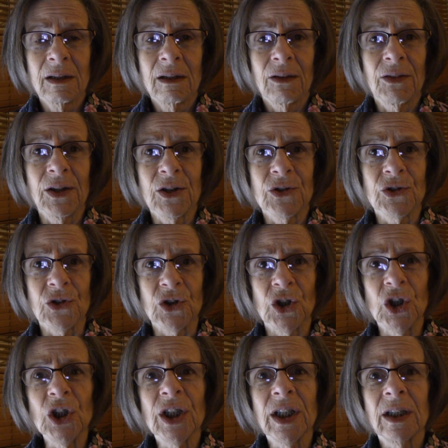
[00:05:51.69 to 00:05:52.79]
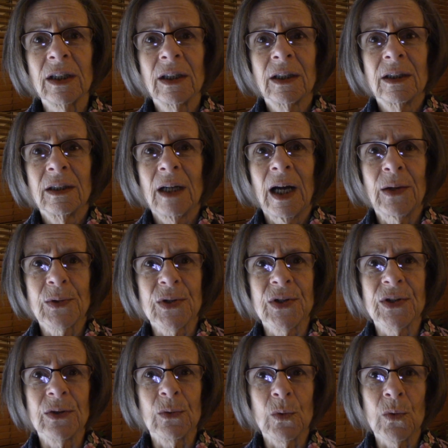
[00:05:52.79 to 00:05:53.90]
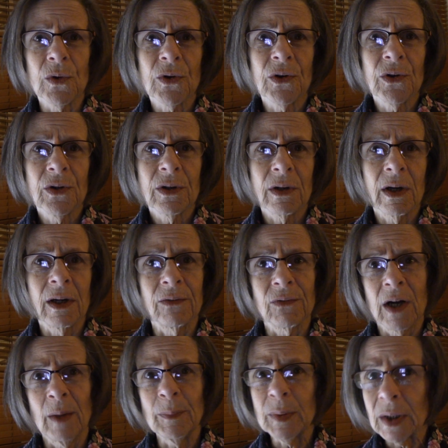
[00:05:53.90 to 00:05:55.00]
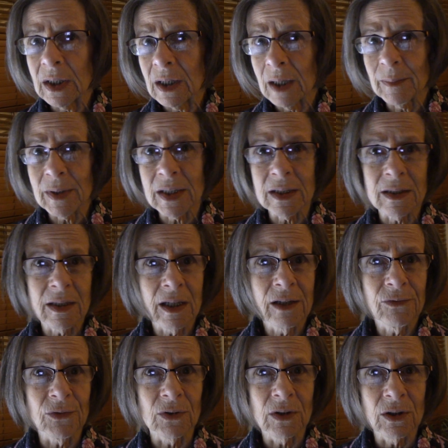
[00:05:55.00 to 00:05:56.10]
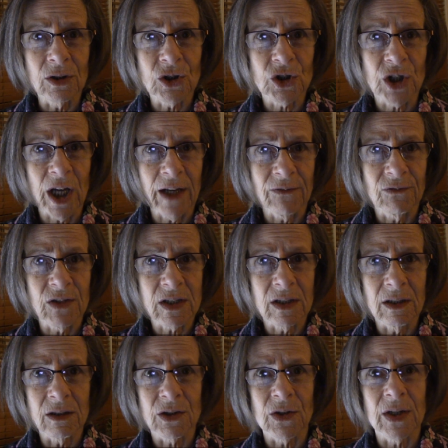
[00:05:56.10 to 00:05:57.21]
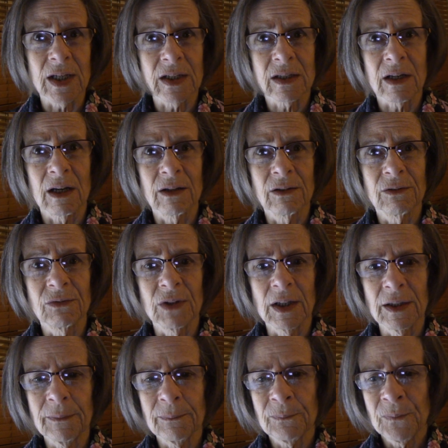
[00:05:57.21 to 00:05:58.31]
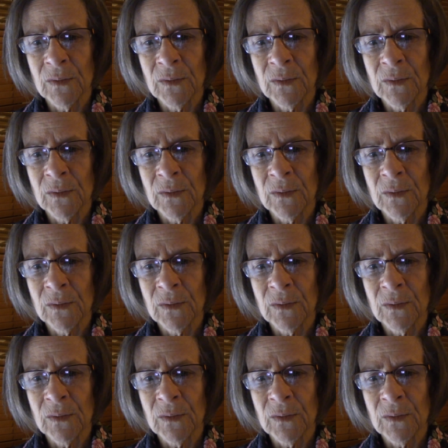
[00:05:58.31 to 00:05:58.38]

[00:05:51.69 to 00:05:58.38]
Things are good. House is in order. I have company coming today for a little chat visit, so that's kind of fun.